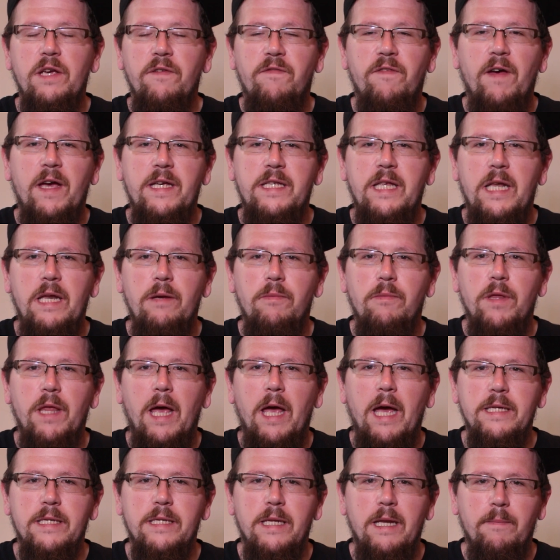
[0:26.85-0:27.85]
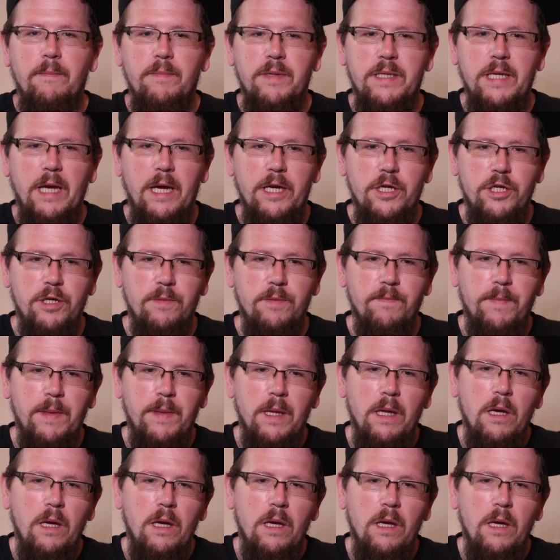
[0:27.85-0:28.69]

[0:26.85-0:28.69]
affects anyone that has an amputation.